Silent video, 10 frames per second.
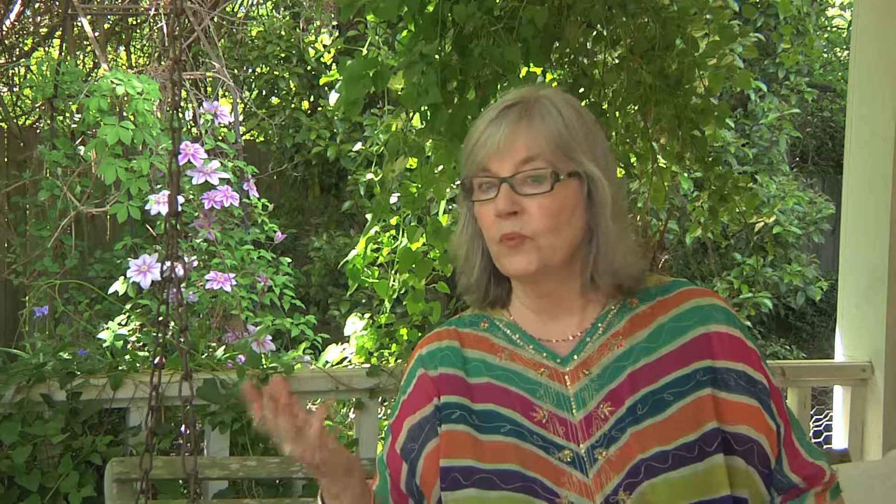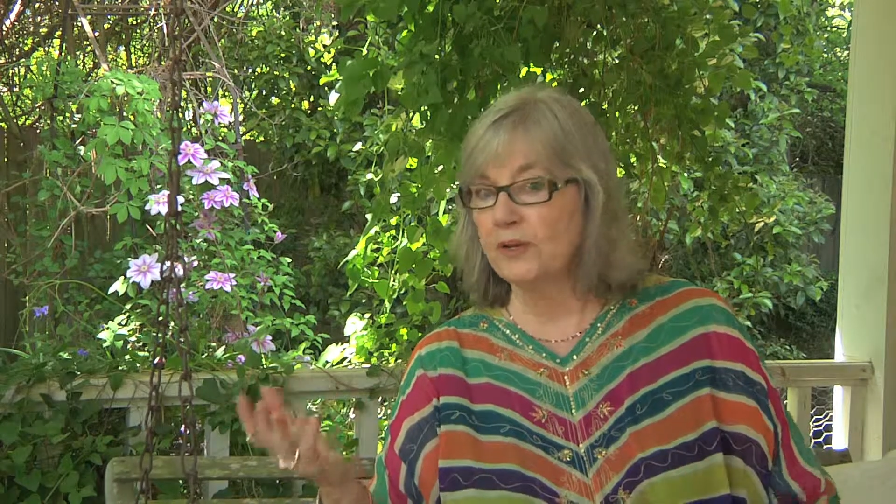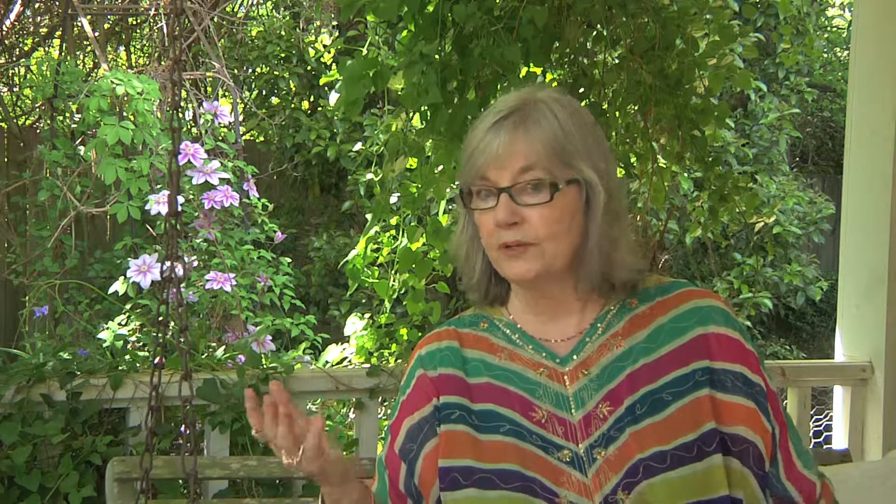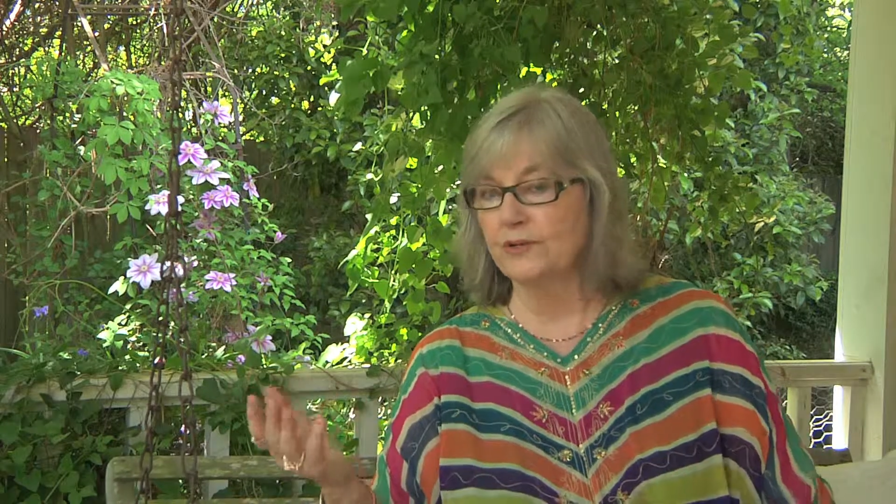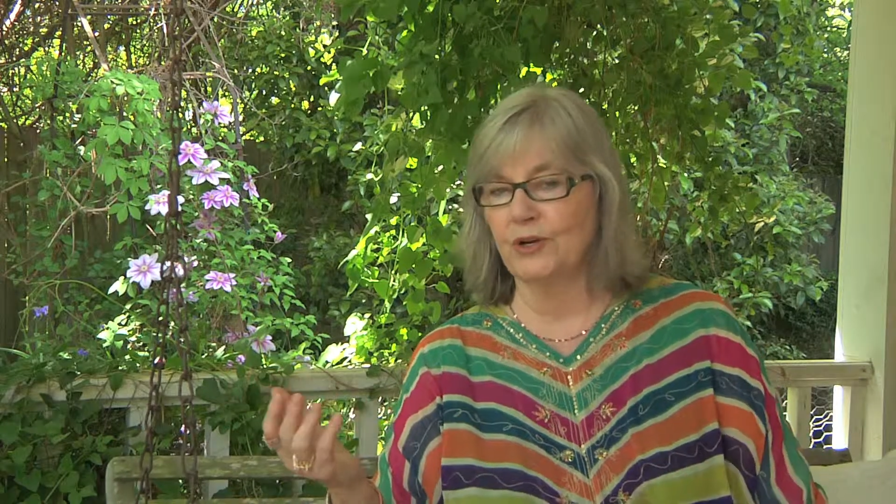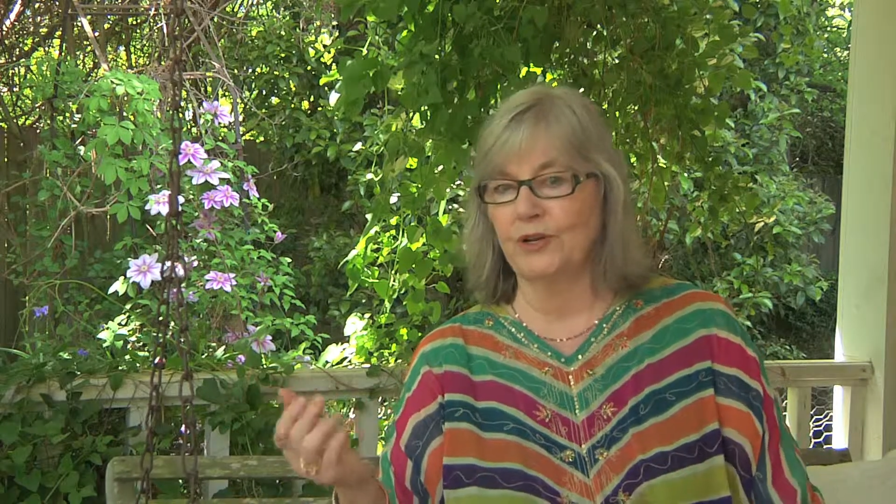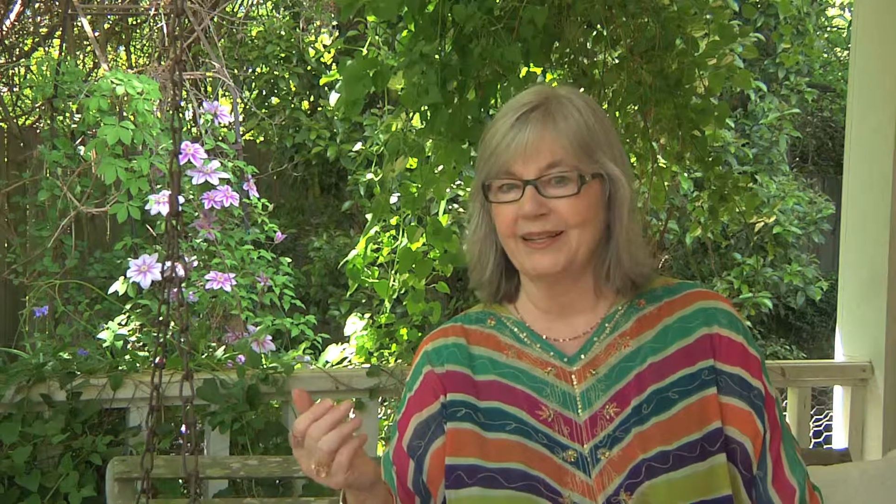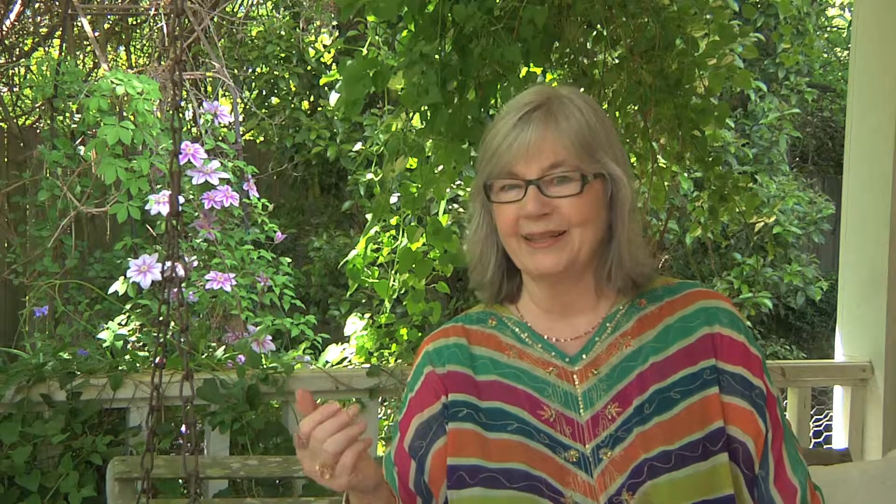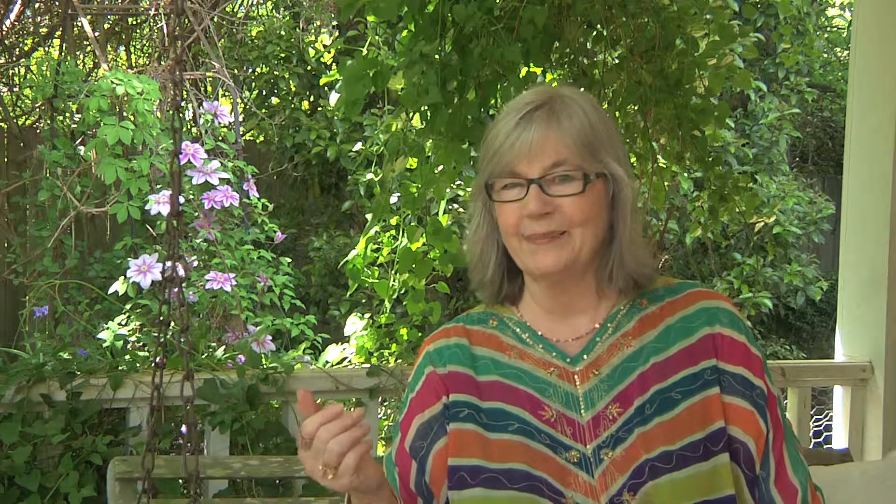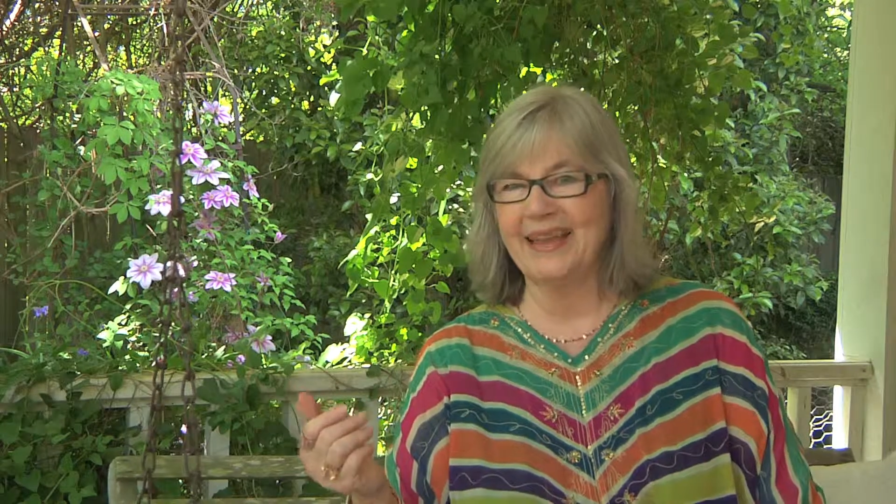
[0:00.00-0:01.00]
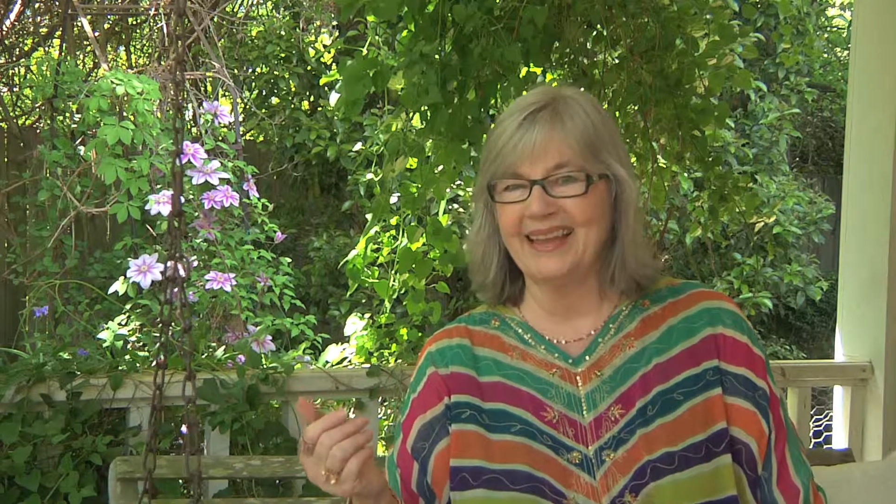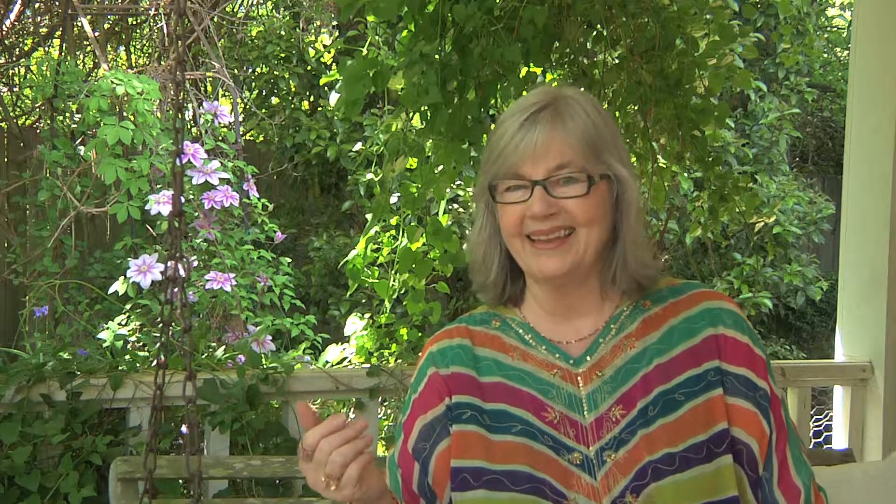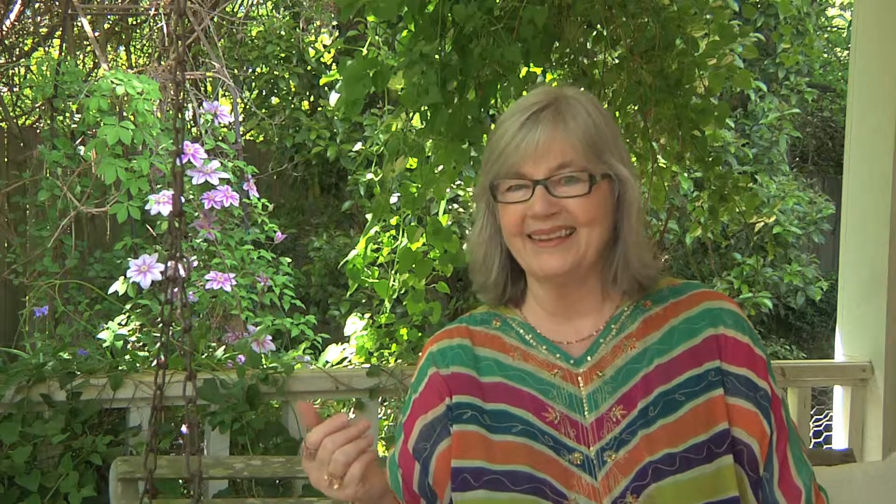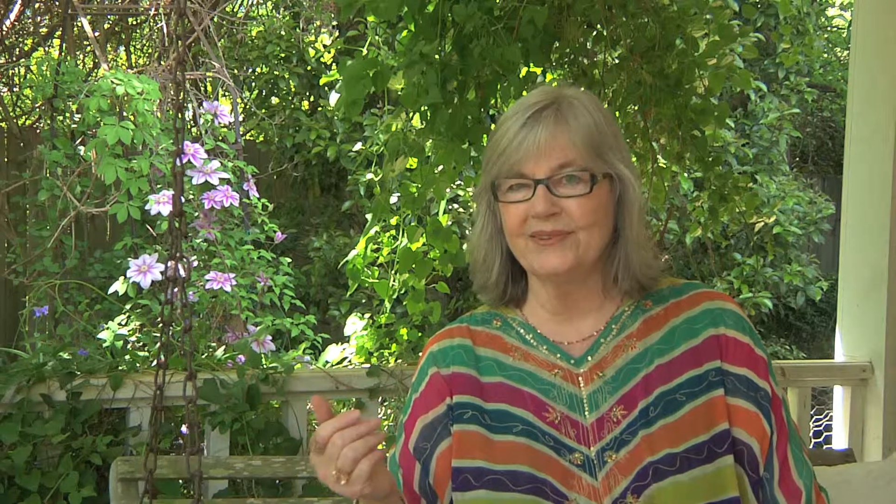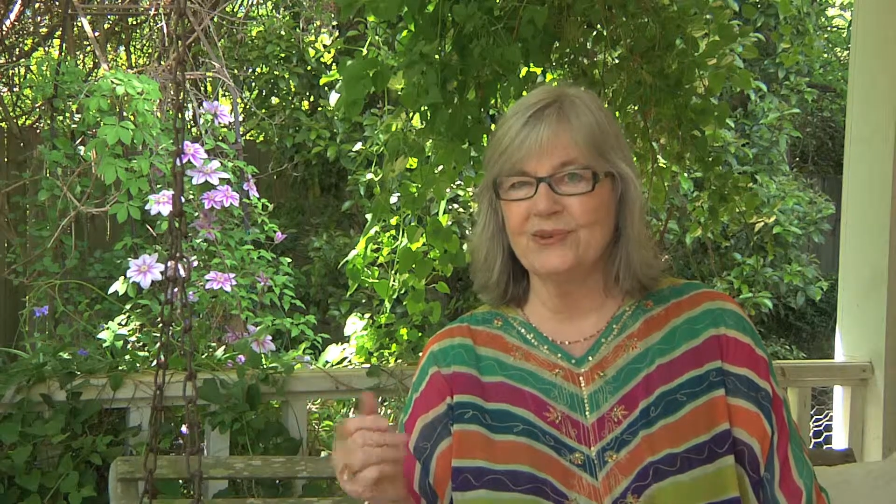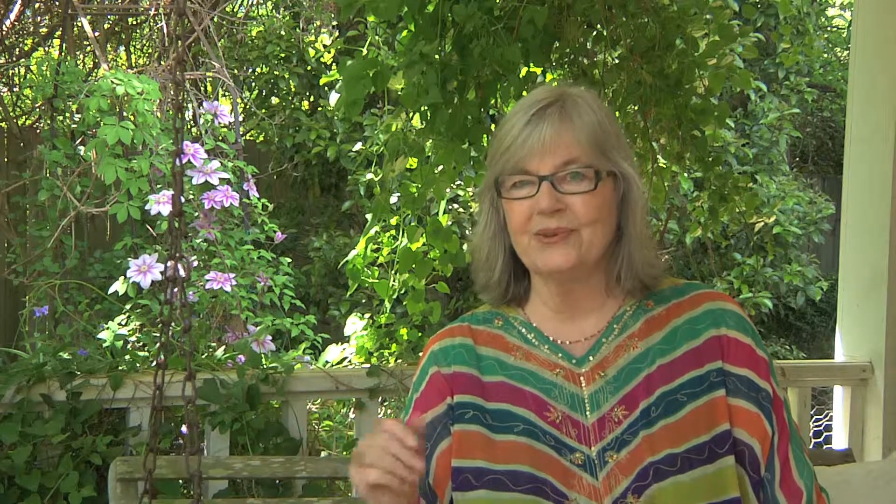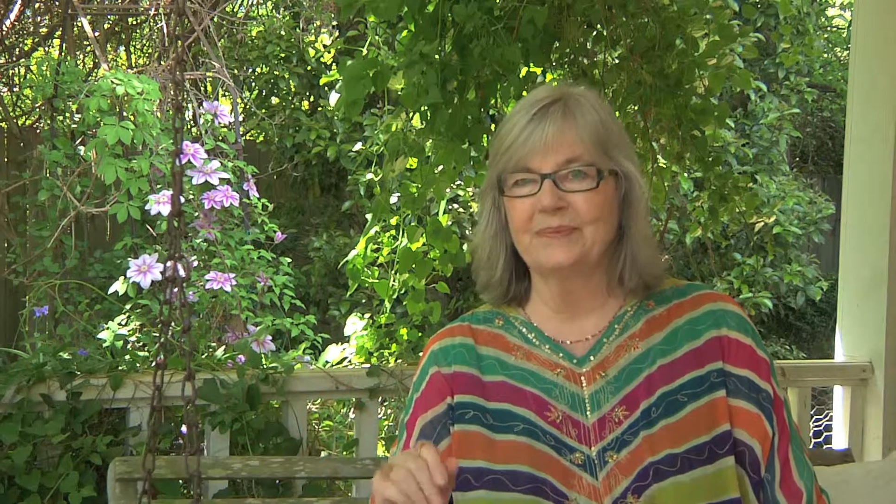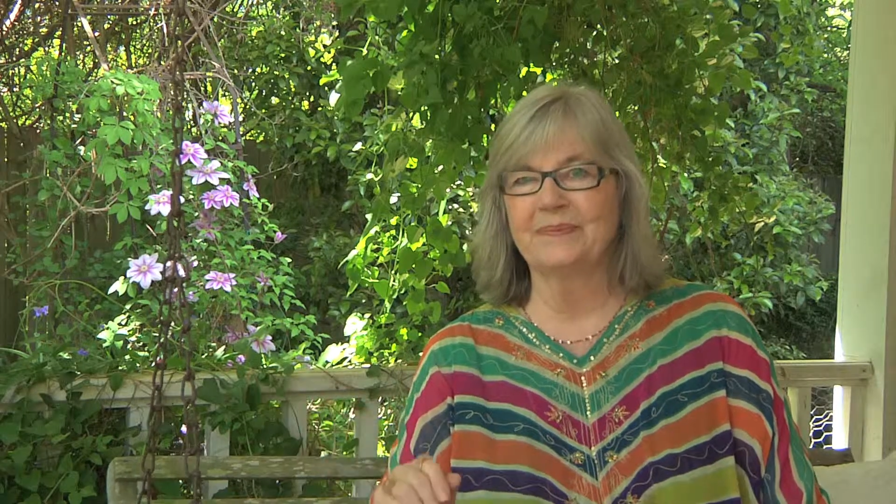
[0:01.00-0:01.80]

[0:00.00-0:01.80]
reader turning the page.